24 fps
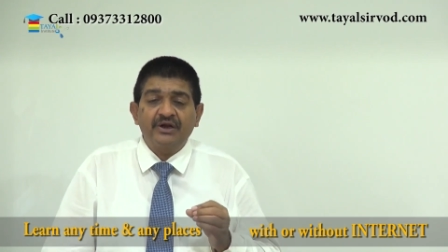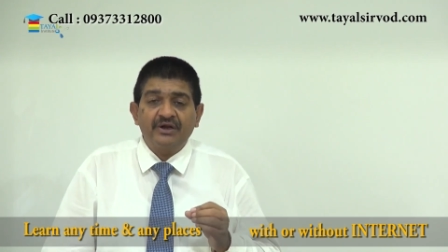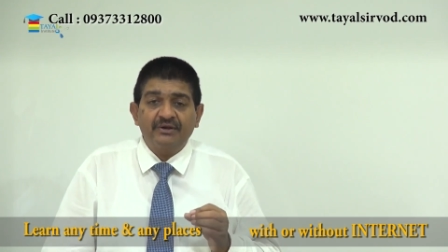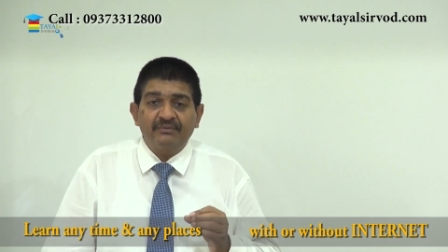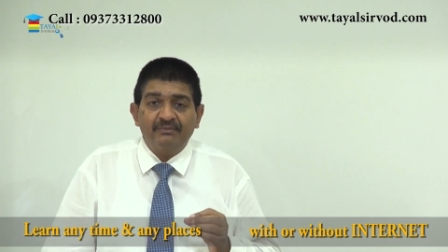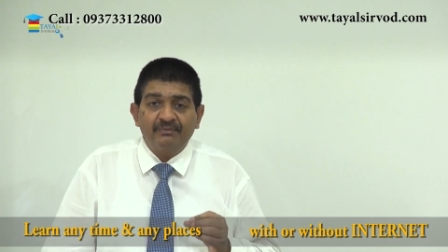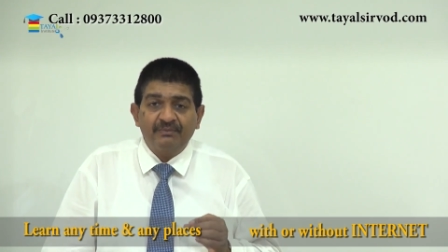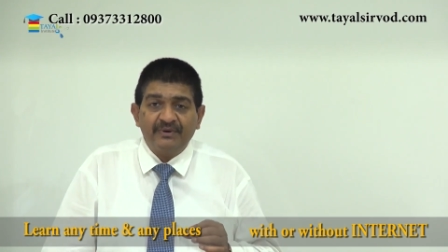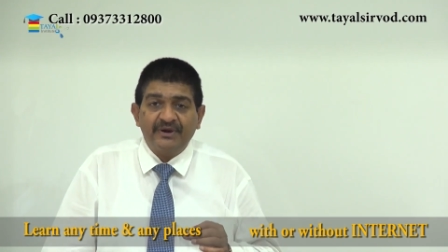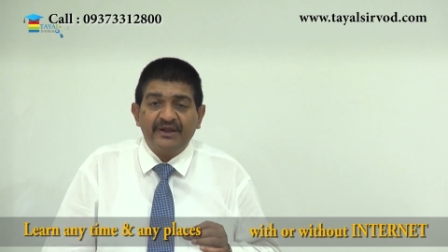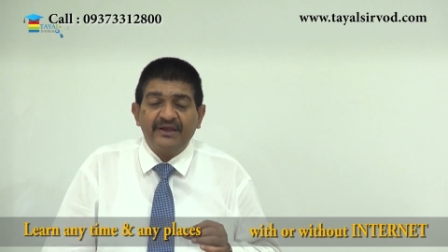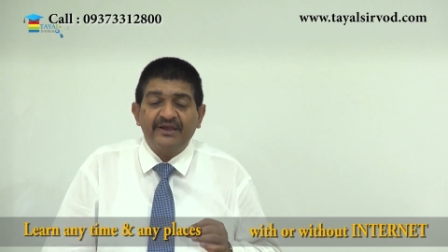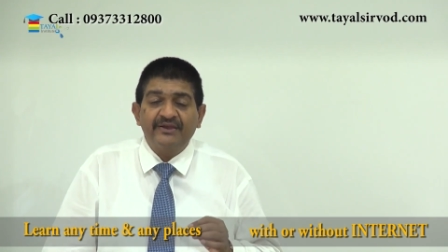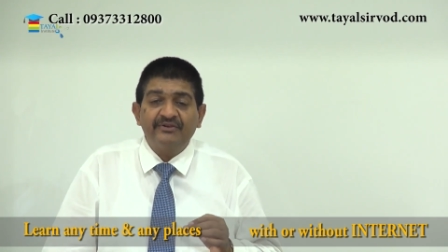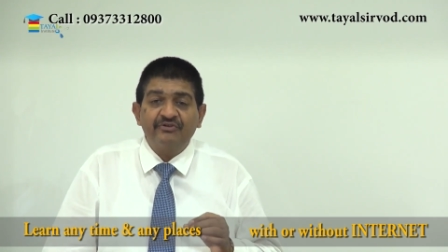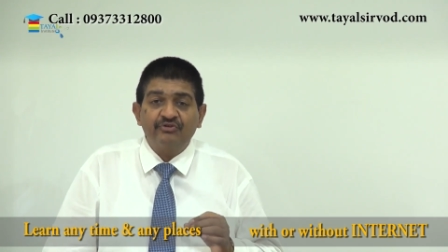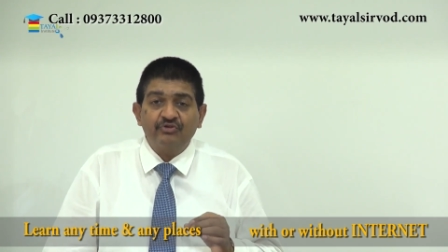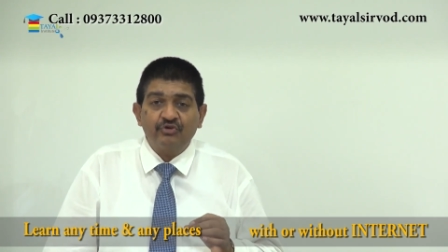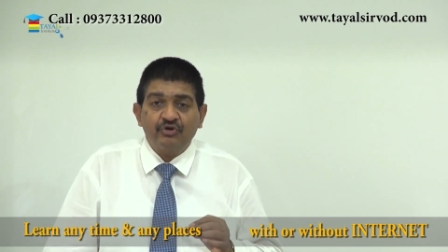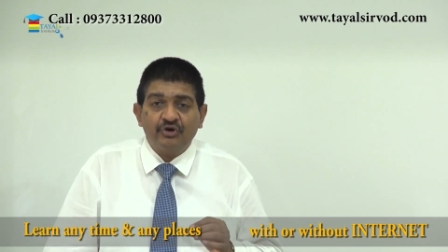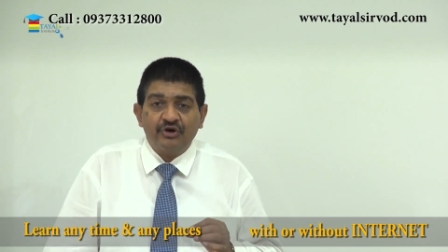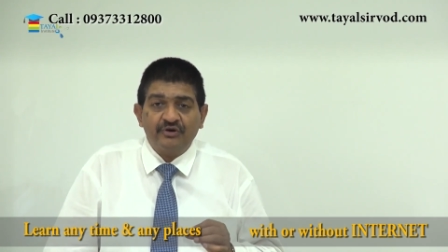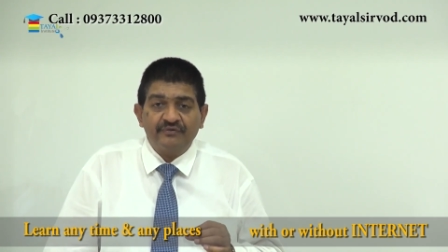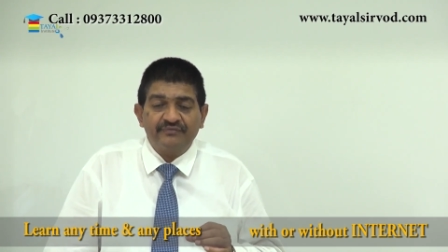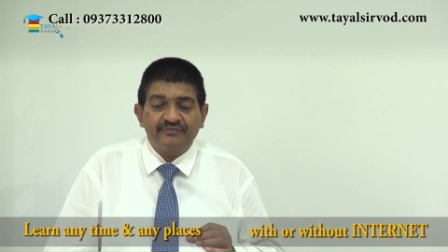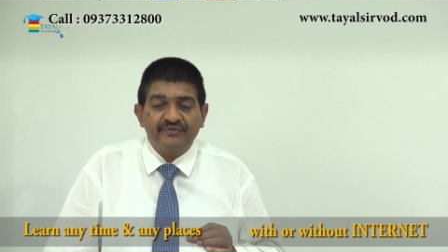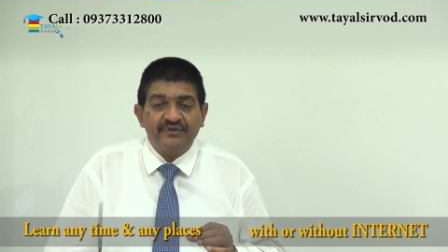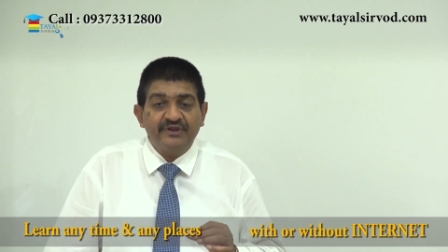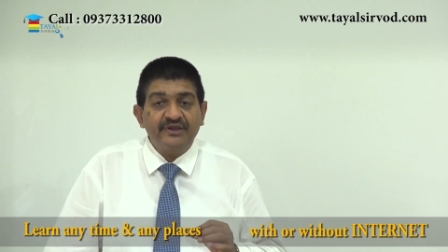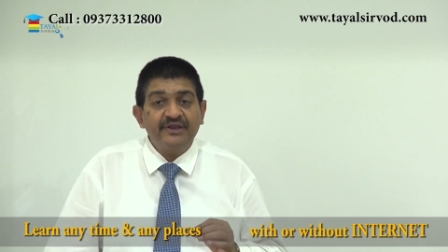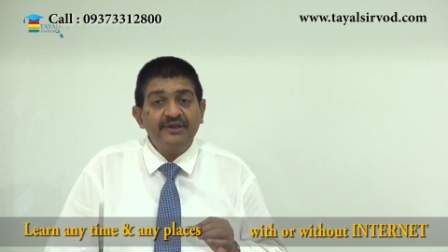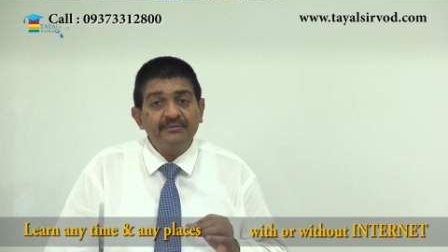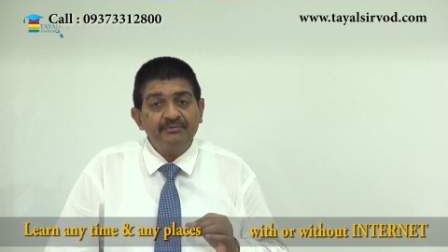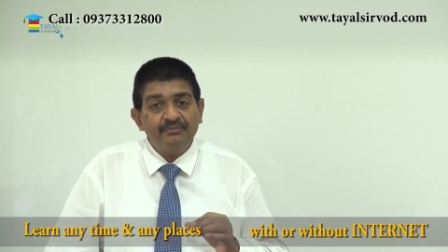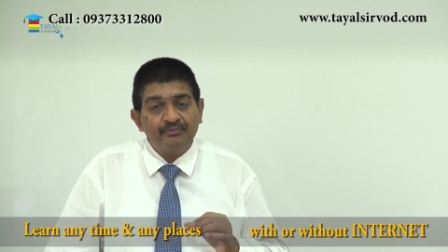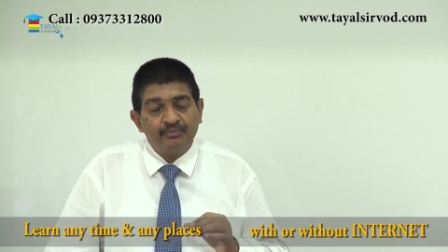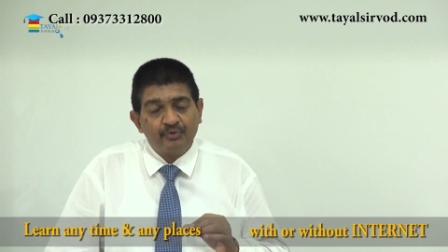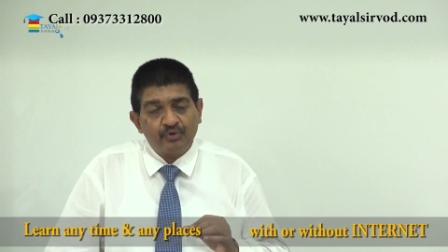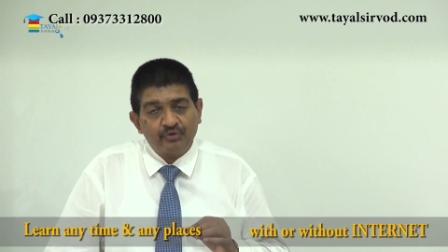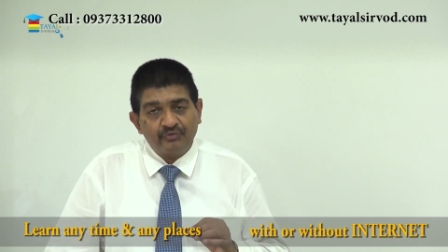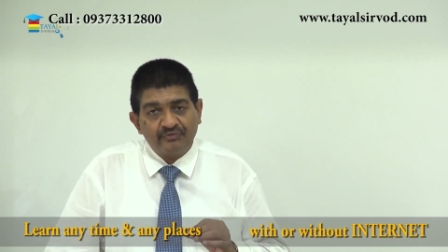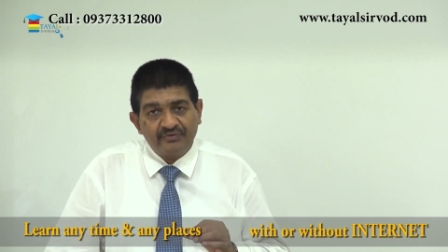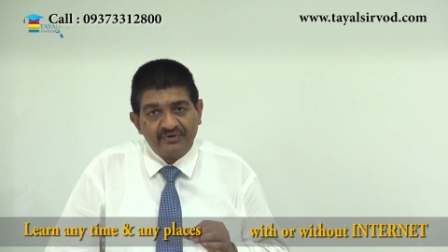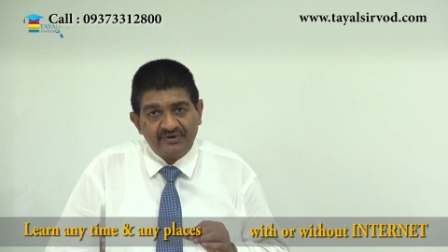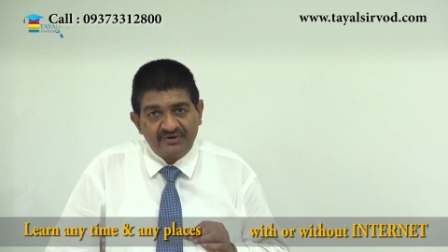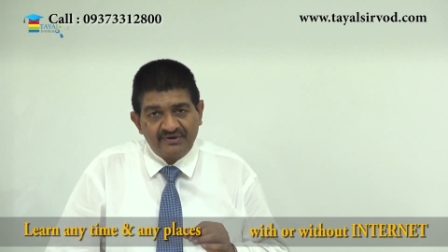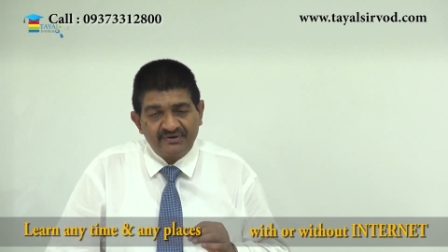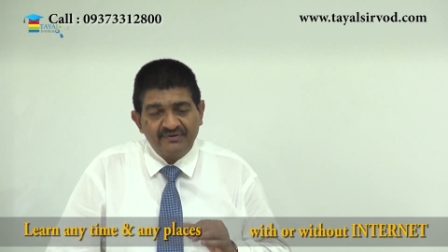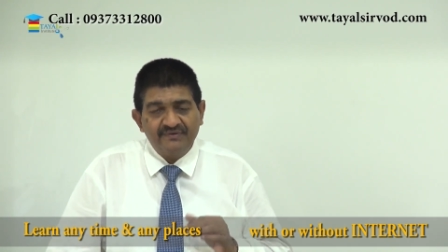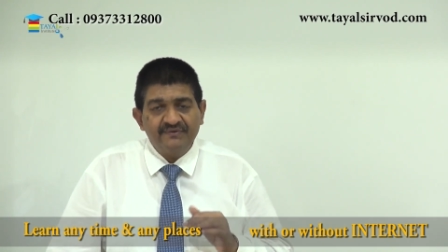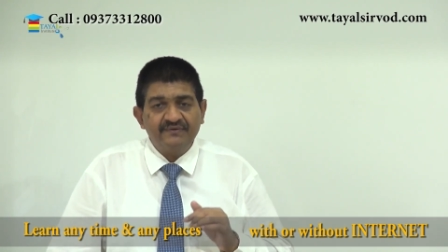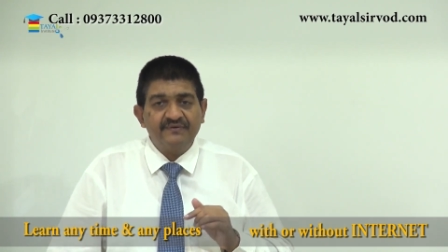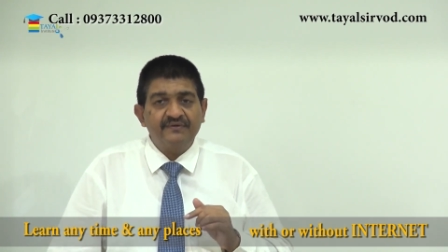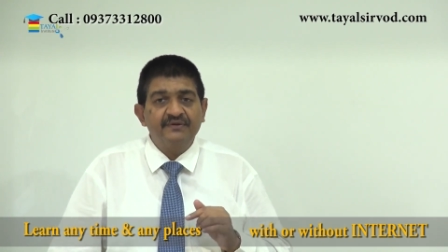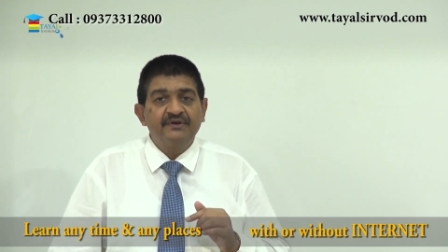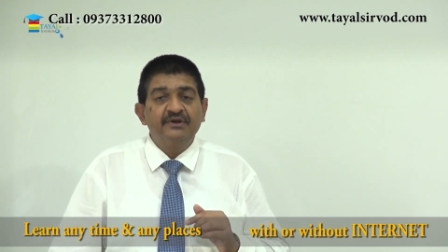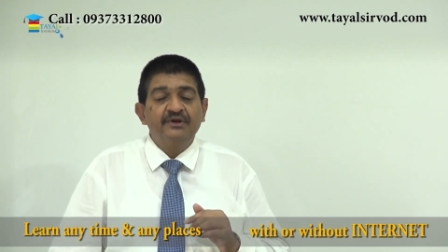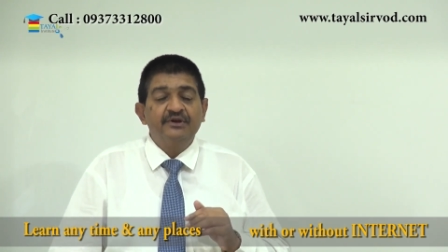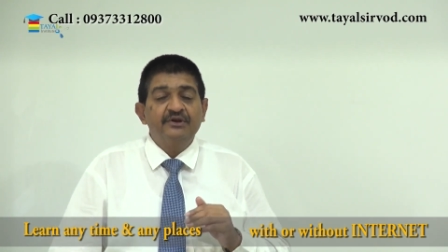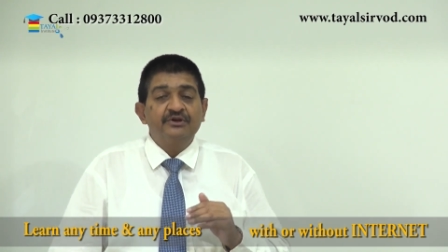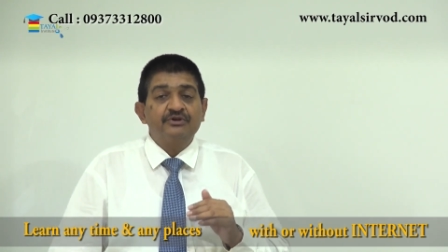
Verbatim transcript: compliance of the provisions.